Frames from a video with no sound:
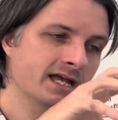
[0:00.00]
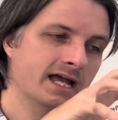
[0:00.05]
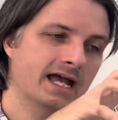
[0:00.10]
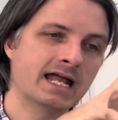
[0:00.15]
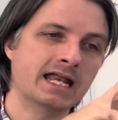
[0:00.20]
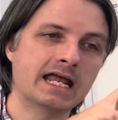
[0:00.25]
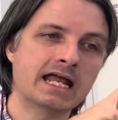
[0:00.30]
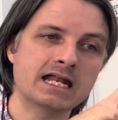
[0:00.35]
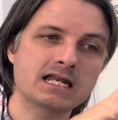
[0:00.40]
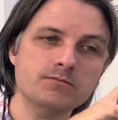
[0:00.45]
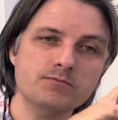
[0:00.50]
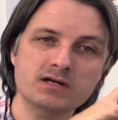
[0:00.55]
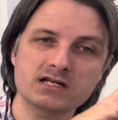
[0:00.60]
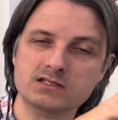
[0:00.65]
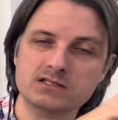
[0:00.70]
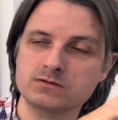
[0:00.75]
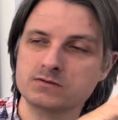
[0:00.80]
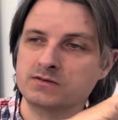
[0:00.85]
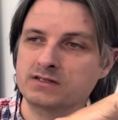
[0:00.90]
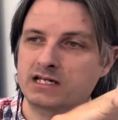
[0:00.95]
and any
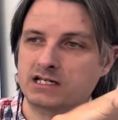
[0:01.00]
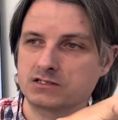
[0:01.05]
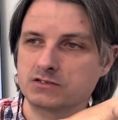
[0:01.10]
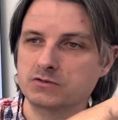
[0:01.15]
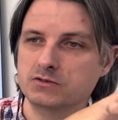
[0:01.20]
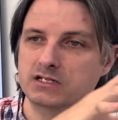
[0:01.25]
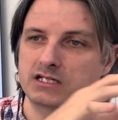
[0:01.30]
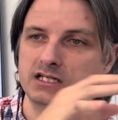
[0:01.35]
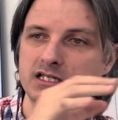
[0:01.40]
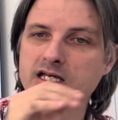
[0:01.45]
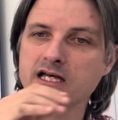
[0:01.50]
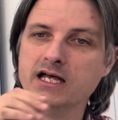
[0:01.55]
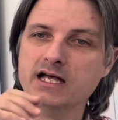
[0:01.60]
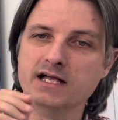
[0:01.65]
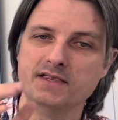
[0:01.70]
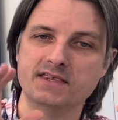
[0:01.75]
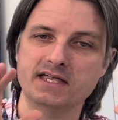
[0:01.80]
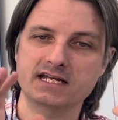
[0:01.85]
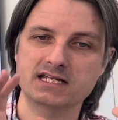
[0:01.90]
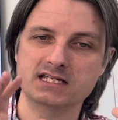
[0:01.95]
pixel next to it
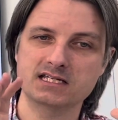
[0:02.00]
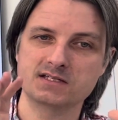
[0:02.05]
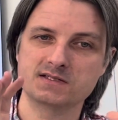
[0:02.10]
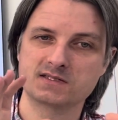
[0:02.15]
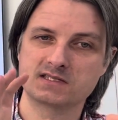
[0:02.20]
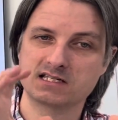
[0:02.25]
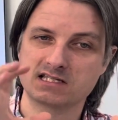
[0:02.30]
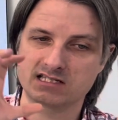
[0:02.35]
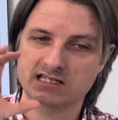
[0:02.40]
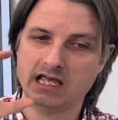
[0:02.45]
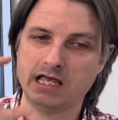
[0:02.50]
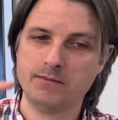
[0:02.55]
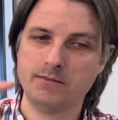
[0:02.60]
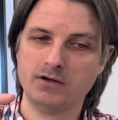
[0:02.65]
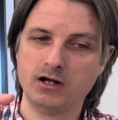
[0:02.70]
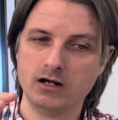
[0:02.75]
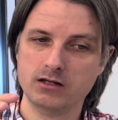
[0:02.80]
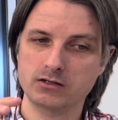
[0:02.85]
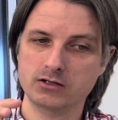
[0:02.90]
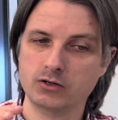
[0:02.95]
that is the same
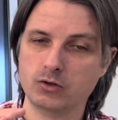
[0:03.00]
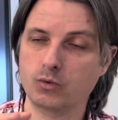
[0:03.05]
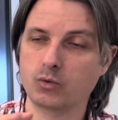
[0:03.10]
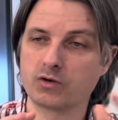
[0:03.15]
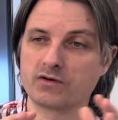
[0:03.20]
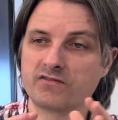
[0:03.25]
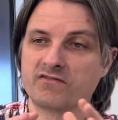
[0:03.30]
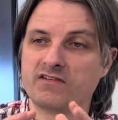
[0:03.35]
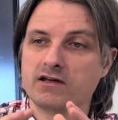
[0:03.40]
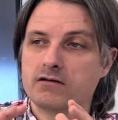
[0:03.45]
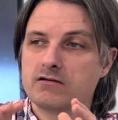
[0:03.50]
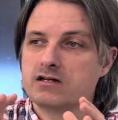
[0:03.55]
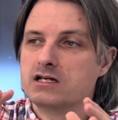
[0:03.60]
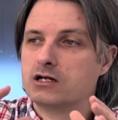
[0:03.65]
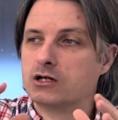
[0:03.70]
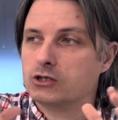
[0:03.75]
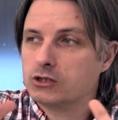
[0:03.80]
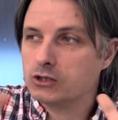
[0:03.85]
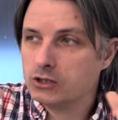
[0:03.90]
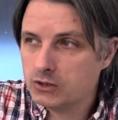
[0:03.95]
color or very
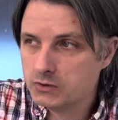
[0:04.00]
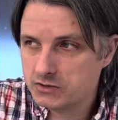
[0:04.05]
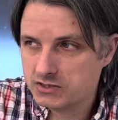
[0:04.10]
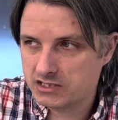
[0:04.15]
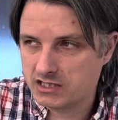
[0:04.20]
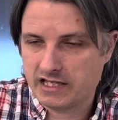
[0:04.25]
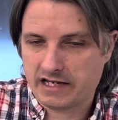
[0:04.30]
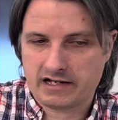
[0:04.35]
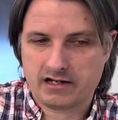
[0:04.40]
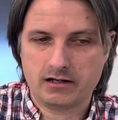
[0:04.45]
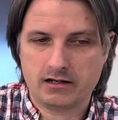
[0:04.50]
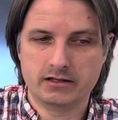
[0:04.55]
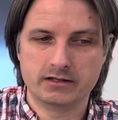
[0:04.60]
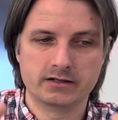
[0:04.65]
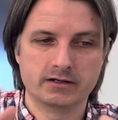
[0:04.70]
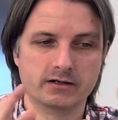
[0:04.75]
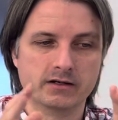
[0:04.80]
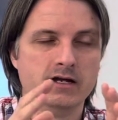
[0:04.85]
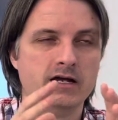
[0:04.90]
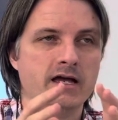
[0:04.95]
close to that
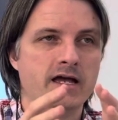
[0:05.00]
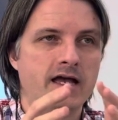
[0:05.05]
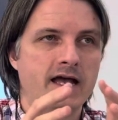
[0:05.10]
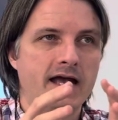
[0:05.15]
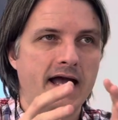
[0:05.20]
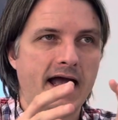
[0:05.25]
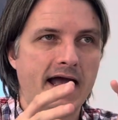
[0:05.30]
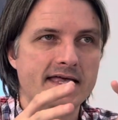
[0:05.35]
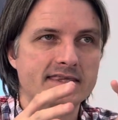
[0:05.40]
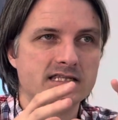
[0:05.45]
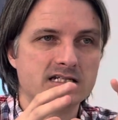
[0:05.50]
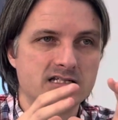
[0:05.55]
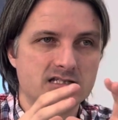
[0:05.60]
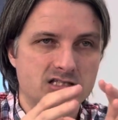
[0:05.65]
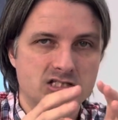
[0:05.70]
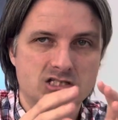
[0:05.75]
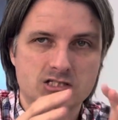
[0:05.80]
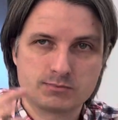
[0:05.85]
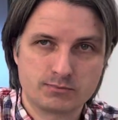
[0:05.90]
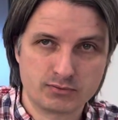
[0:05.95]
color, and then it
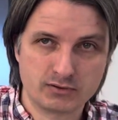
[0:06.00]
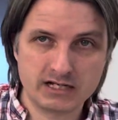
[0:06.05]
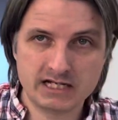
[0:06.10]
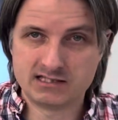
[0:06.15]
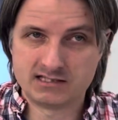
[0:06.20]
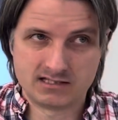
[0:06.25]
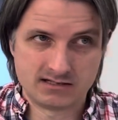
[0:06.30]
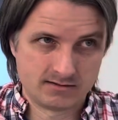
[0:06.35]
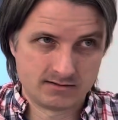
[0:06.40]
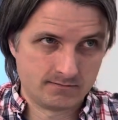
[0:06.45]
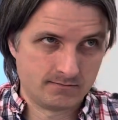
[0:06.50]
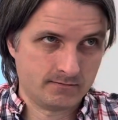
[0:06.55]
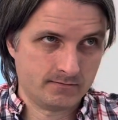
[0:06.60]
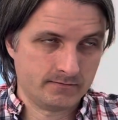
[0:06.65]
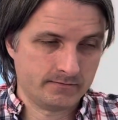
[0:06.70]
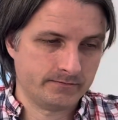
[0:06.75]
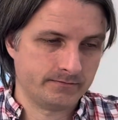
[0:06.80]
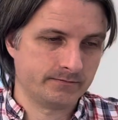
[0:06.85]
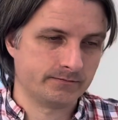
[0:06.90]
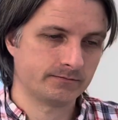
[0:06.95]
spreads.
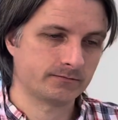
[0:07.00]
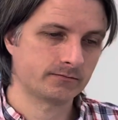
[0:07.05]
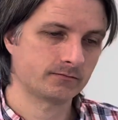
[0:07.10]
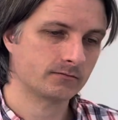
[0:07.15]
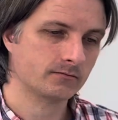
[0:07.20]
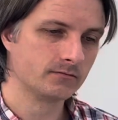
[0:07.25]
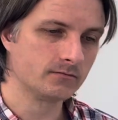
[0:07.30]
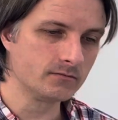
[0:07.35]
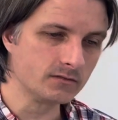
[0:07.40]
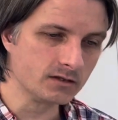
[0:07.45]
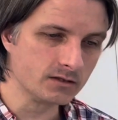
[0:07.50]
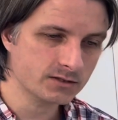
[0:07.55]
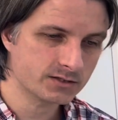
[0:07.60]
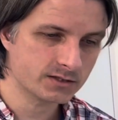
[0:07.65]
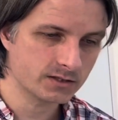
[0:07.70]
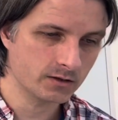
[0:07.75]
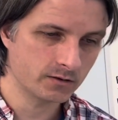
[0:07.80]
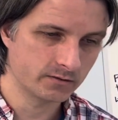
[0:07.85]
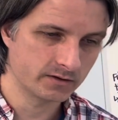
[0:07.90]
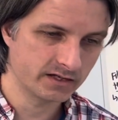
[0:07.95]

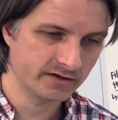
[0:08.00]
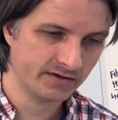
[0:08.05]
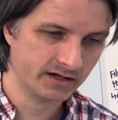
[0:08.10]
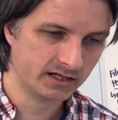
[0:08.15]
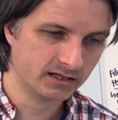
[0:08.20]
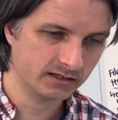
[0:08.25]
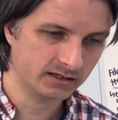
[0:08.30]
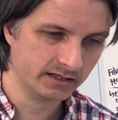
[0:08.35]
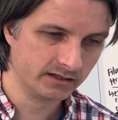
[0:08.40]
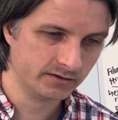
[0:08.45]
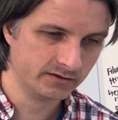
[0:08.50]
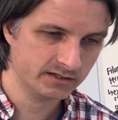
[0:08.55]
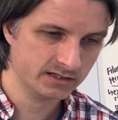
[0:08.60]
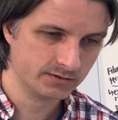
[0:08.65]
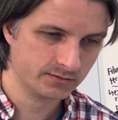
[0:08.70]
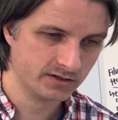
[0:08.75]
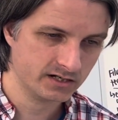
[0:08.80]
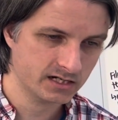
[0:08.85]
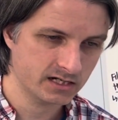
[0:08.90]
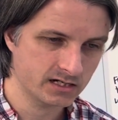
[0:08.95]
So if I click on this
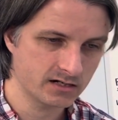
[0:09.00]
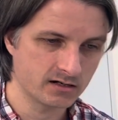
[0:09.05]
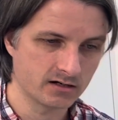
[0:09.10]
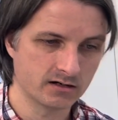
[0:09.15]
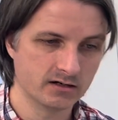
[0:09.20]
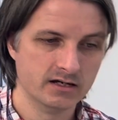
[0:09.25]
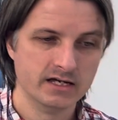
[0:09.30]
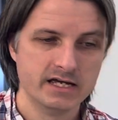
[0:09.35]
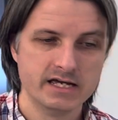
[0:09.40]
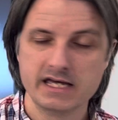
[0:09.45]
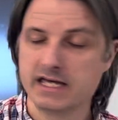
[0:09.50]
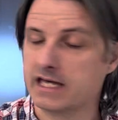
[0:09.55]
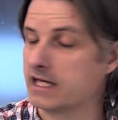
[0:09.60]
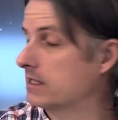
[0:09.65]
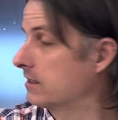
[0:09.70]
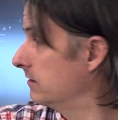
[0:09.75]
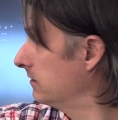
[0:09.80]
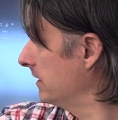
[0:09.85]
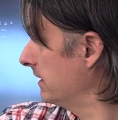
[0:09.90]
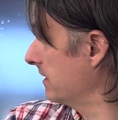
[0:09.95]
right here, it
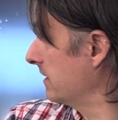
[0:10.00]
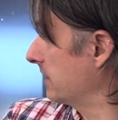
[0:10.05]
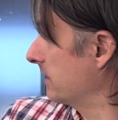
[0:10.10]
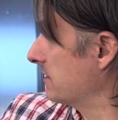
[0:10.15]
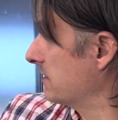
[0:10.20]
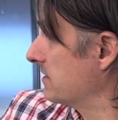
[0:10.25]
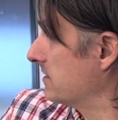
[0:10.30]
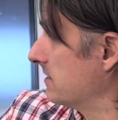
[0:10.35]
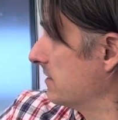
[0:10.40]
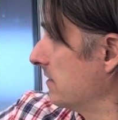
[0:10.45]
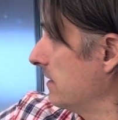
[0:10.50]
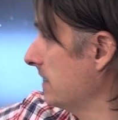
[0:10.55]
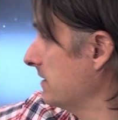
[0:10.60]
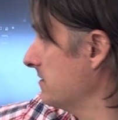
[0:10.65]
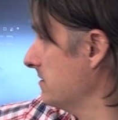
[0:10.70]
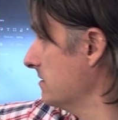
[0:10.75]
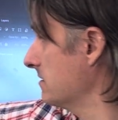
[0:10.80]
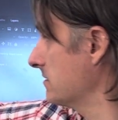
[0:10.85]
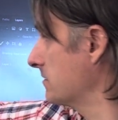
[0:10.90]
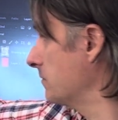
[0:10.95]
selects
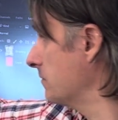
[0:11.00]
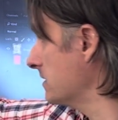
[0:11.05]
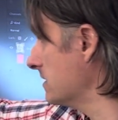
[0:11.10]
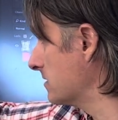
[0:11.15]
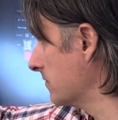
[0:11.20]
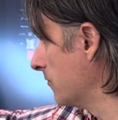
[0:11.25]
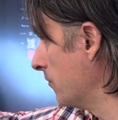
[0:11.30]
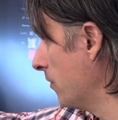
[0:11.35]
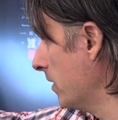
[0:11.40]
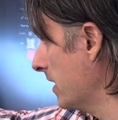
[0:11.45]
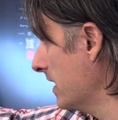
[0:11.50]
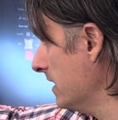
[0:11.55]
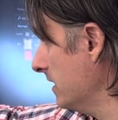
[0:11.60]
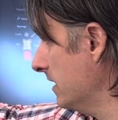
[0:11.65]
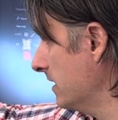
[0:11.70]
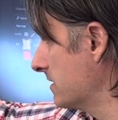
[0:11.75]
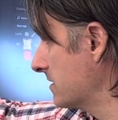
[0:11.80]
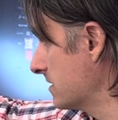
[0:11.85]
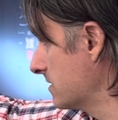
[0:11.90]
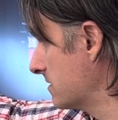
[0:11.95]
this piece of white,
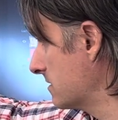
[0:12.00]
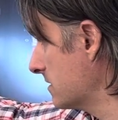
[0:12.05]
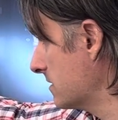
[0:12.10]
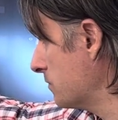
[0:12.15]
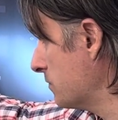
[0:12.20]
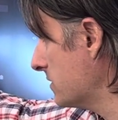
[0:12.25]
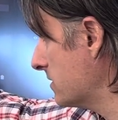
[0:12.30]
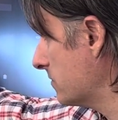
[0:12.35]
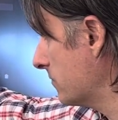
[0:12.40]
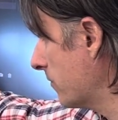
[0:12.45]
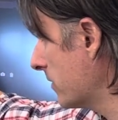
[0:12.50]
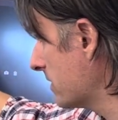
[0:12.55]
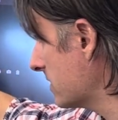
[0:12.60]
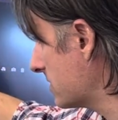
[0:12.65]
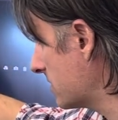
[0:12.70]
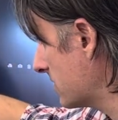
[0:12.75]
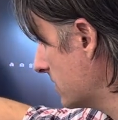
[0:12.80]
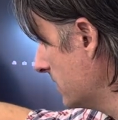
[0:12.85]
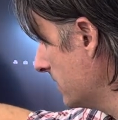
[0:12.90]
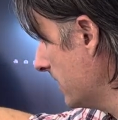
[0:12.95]
and since this piece of white is
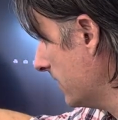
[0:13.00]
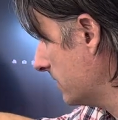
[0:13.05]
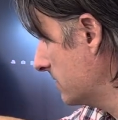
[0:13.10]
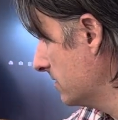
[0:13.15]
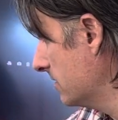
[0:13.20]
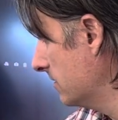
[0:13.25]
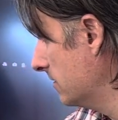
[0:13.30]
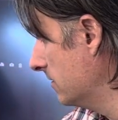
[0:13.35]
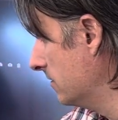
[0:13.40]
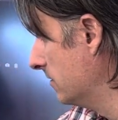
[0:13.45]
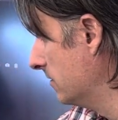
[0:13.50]
connected,